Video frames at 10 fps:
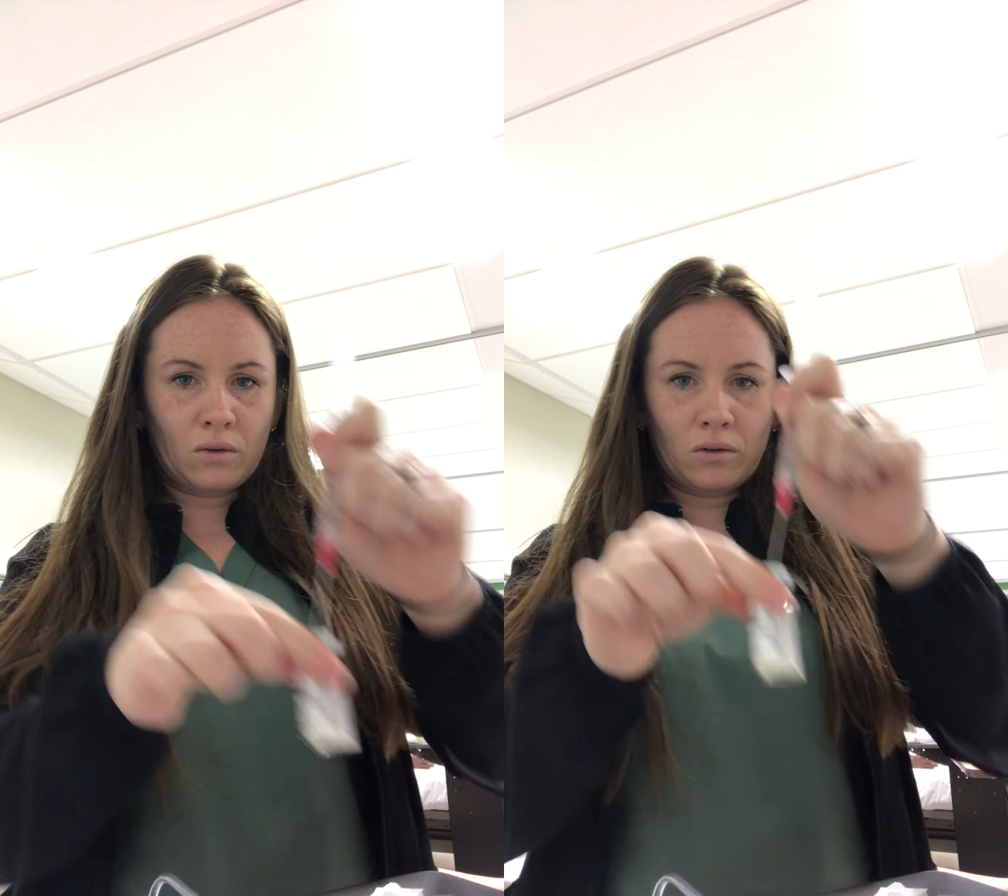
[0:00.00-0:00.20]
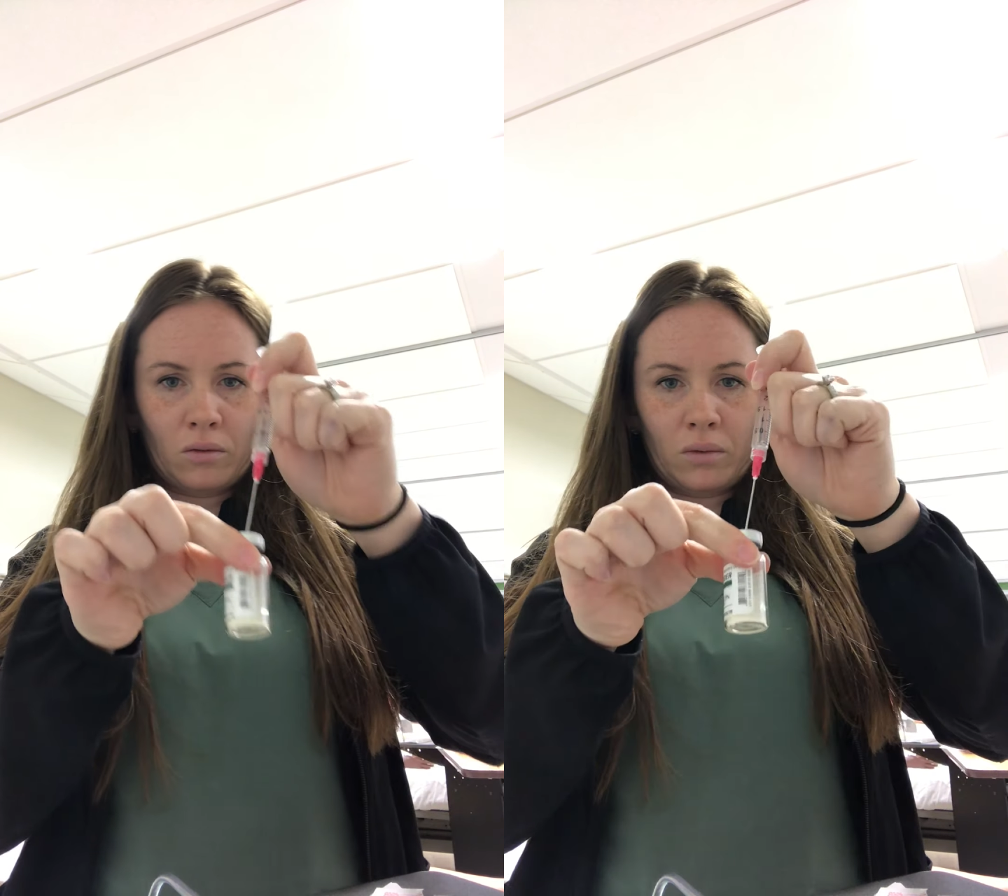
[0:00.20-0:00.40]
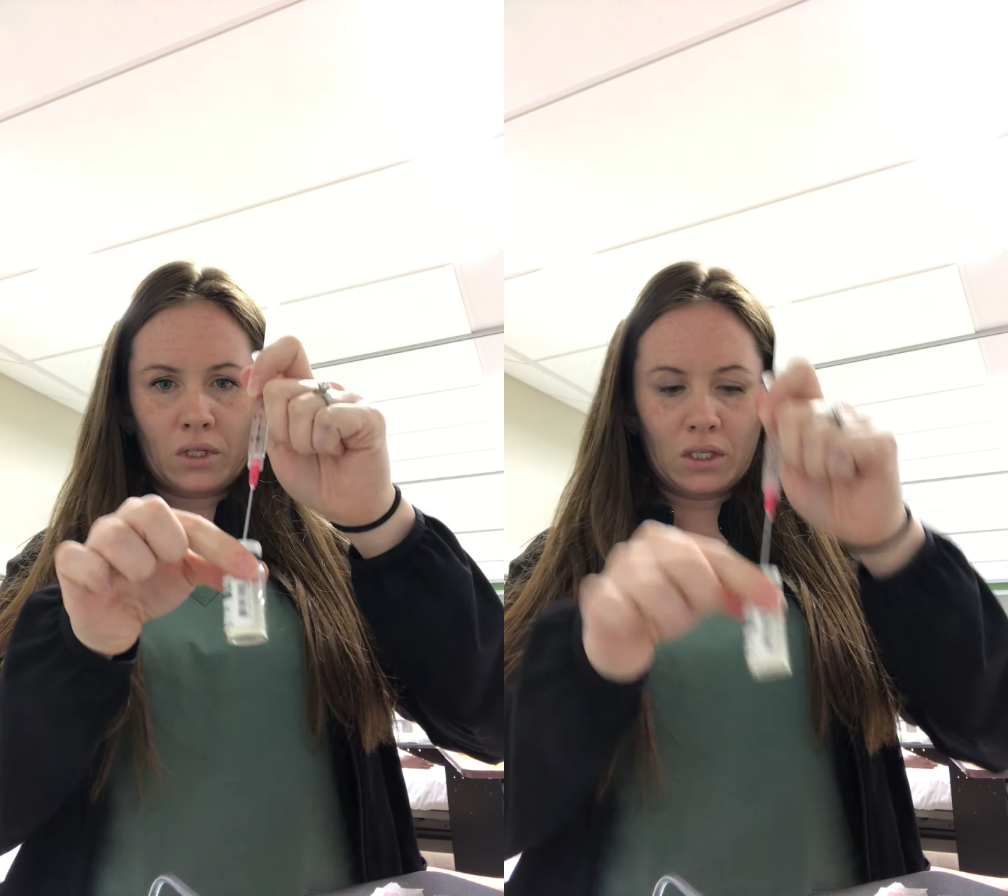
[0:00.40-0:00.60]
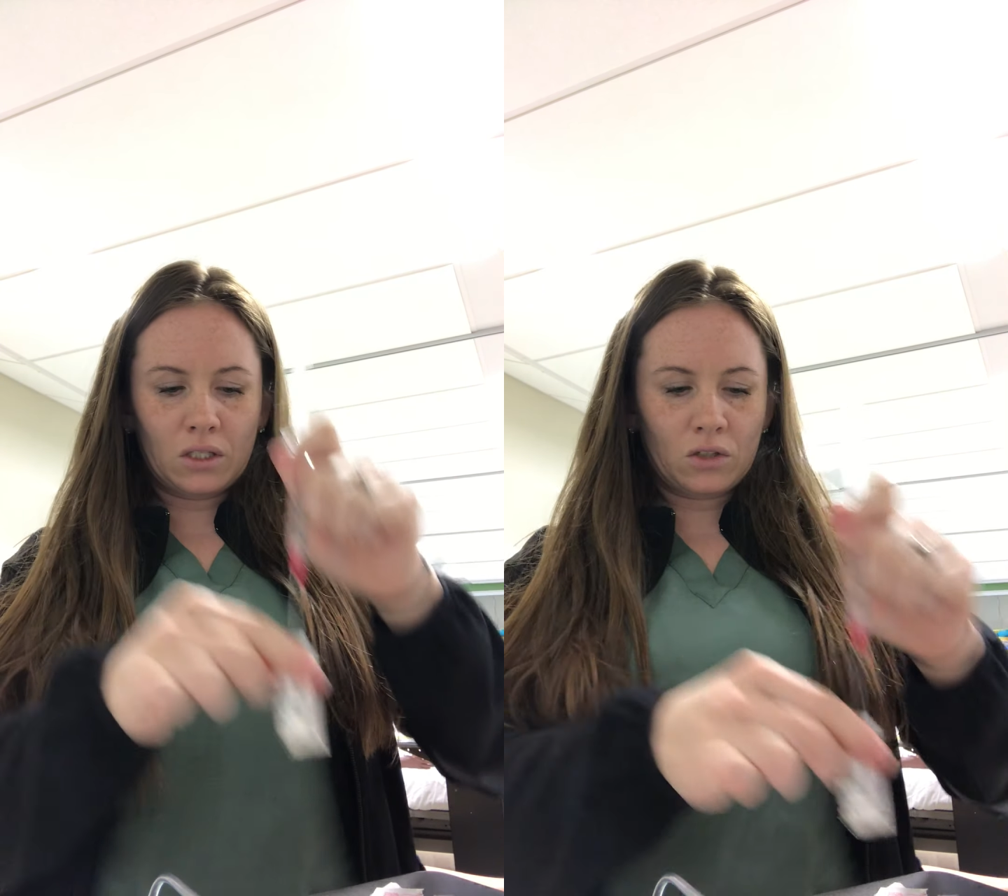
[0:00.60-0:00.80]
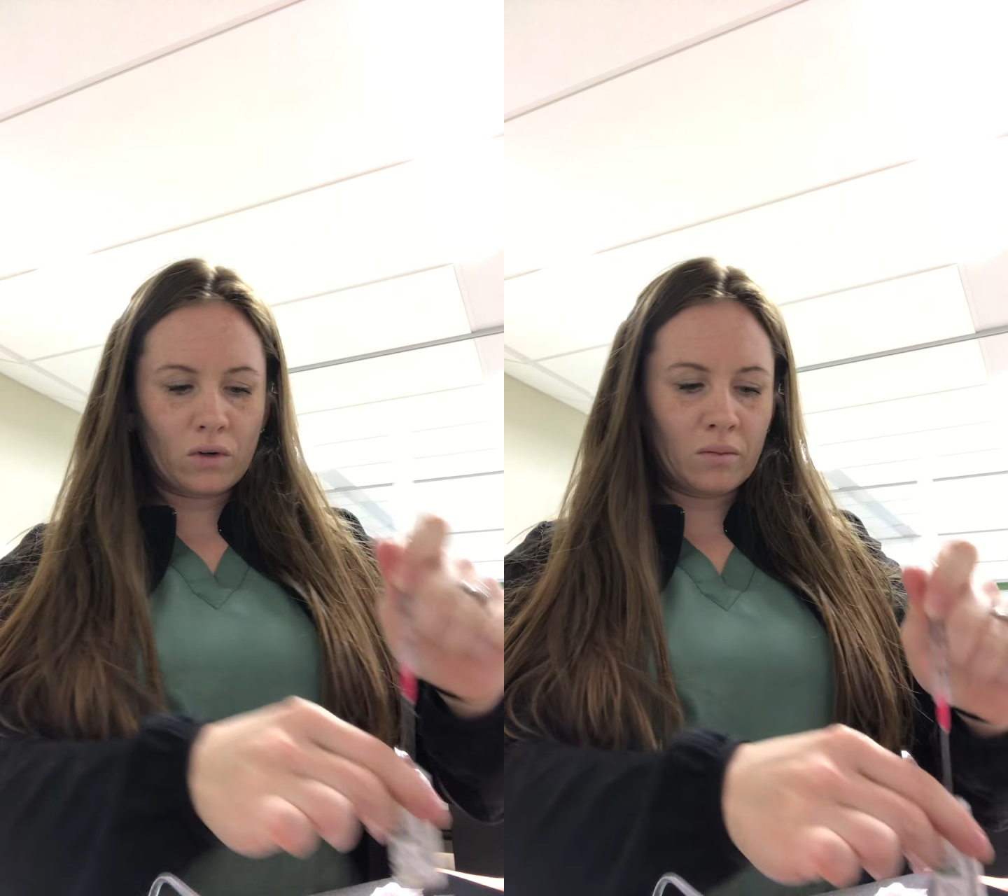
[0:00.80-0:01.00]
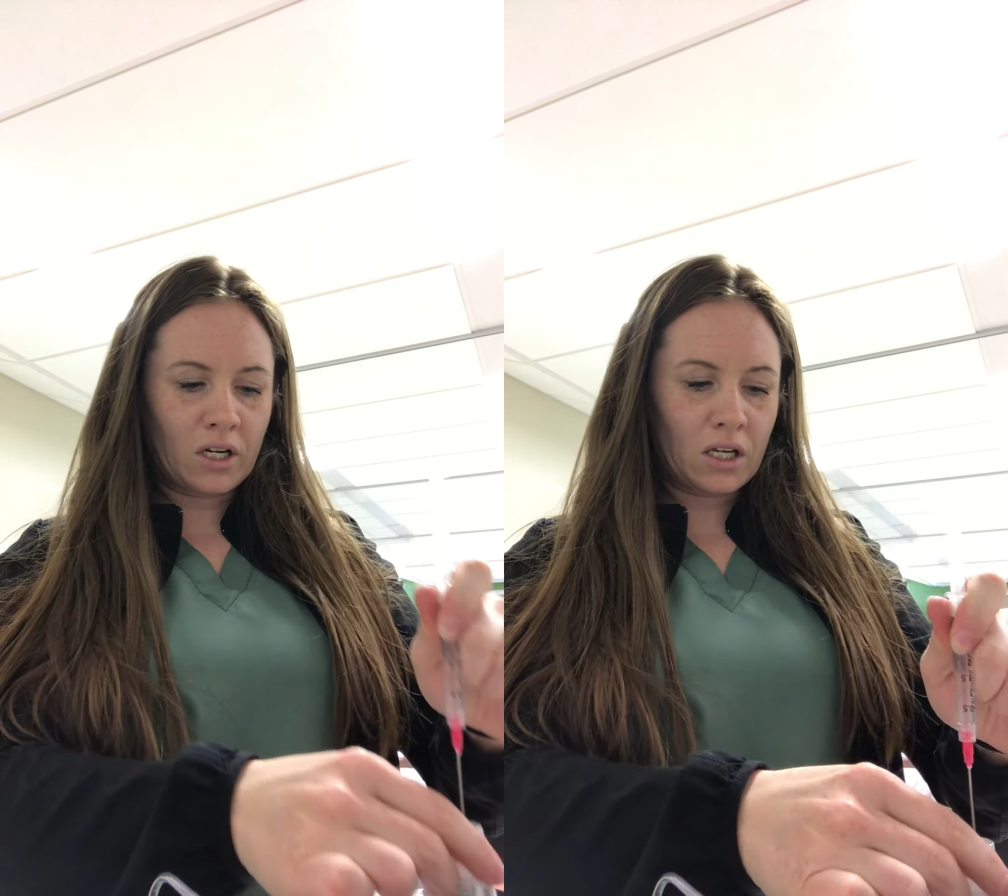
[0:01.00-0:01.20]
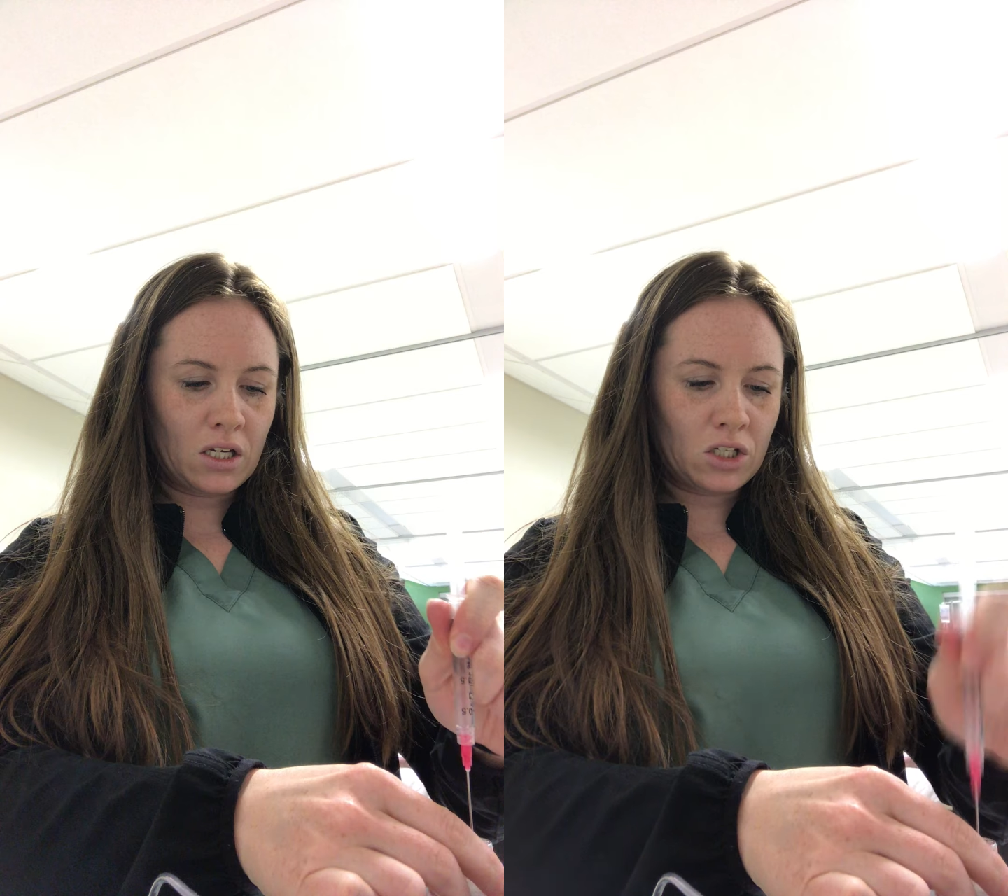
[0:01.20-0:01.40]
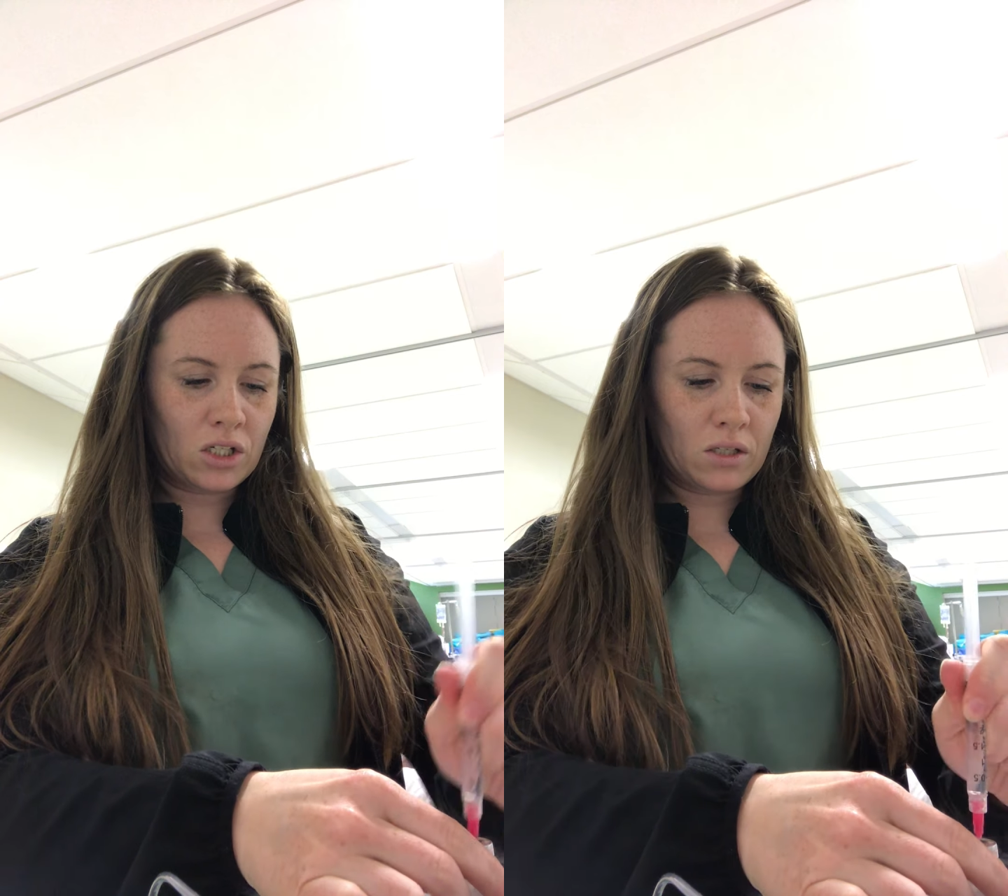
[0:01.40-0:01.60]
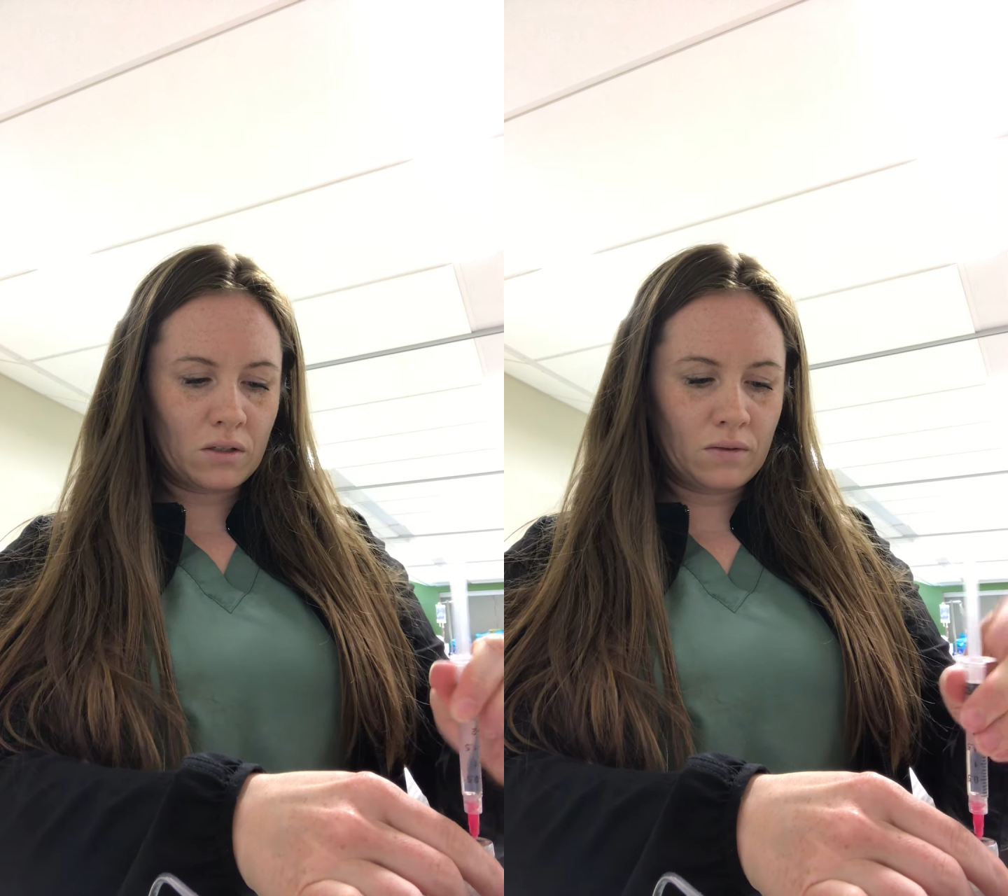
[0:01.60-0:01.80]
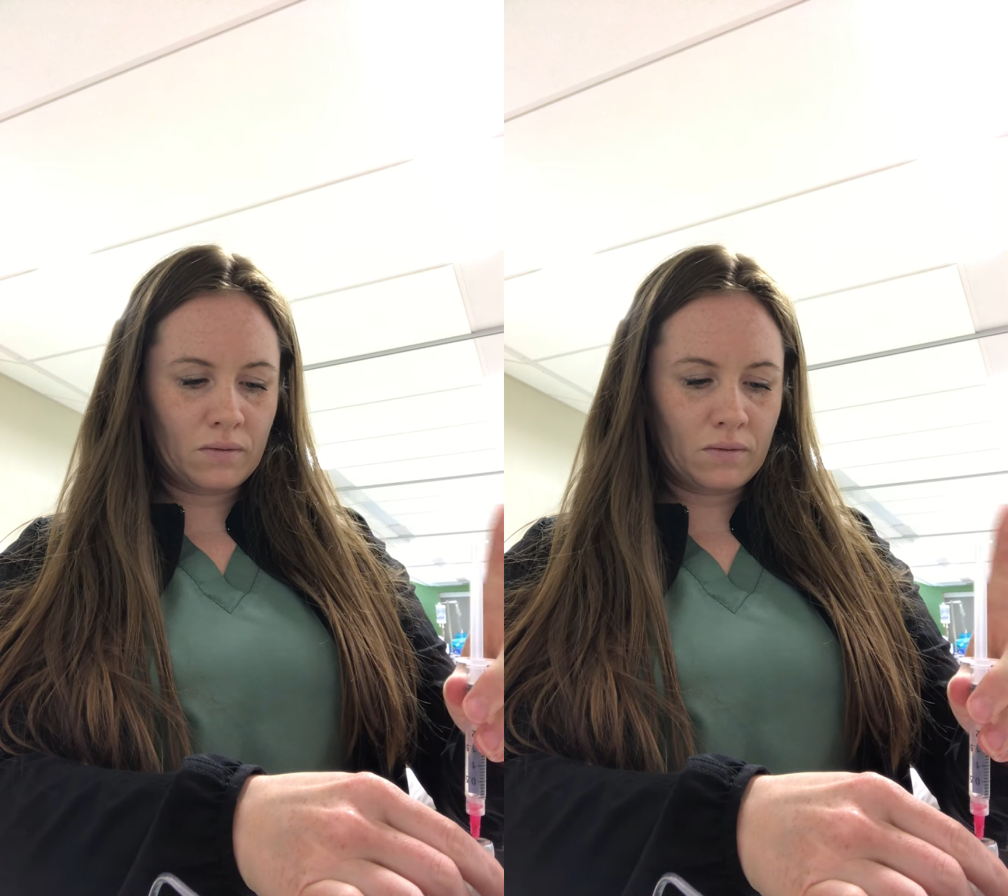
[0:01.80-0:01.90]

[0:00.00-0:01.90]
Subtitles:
We'll put it into our medication.